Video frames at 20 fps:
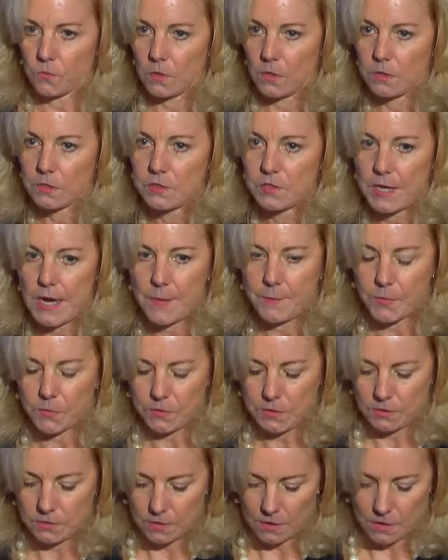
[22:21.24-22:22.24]
example
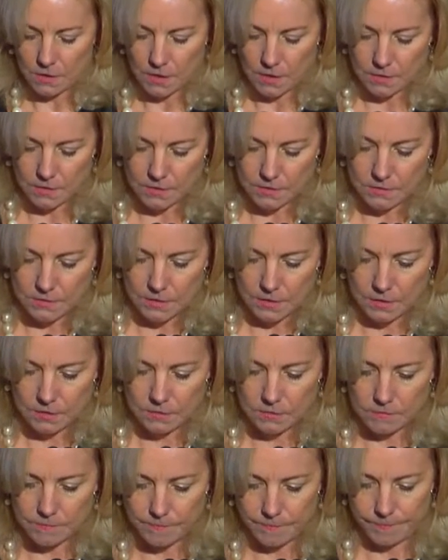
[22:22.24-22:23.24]
is
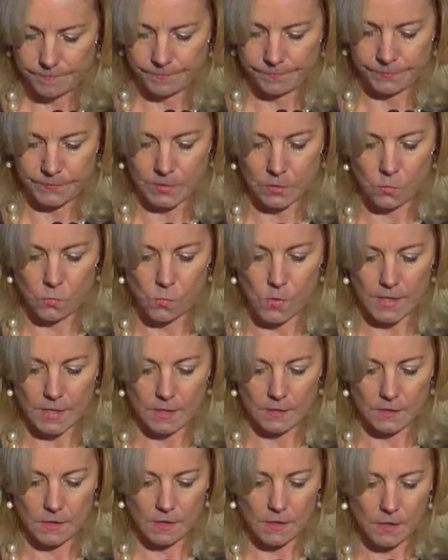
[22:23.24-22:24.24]
in
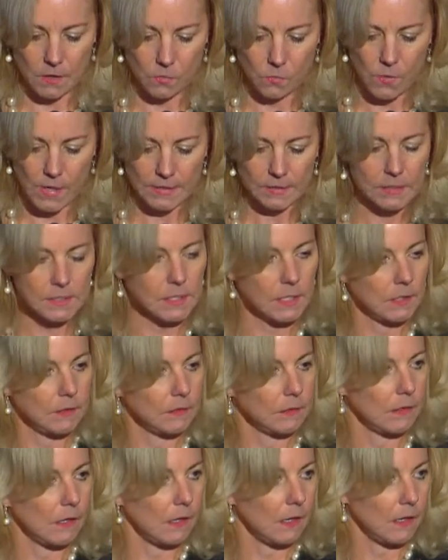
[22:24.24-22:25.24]

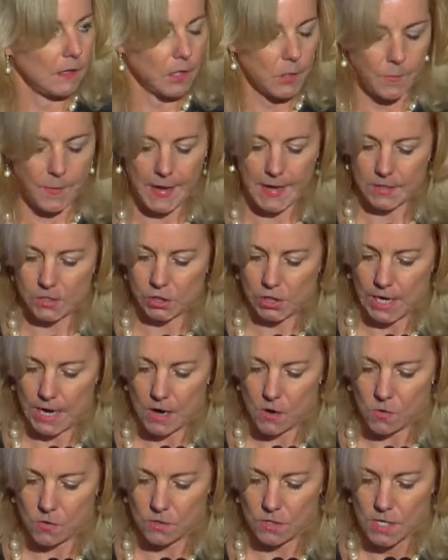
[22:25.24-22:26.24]
Weston, the
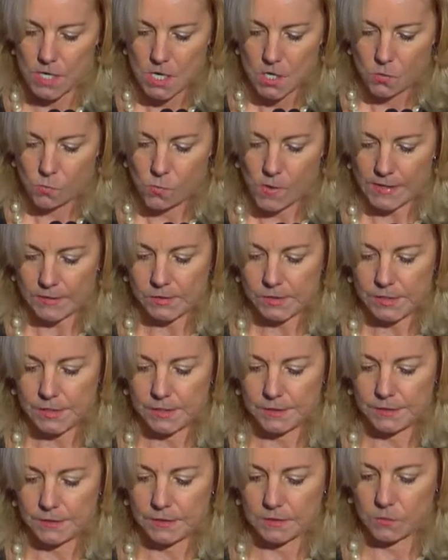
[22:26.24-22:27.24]
Peugeot
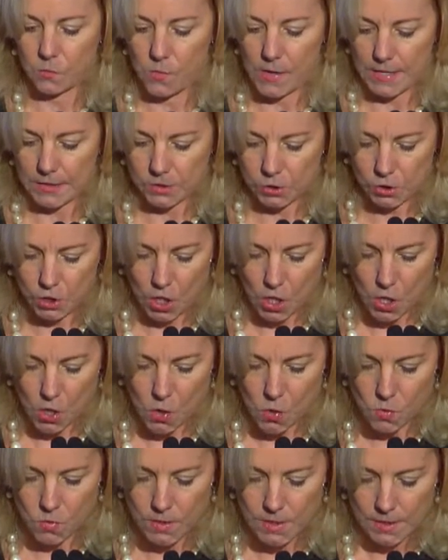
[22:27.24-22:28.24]
Weston in
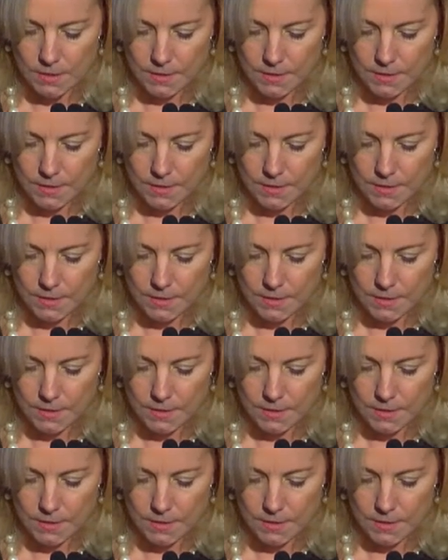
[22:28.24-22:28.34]
Guangzhou.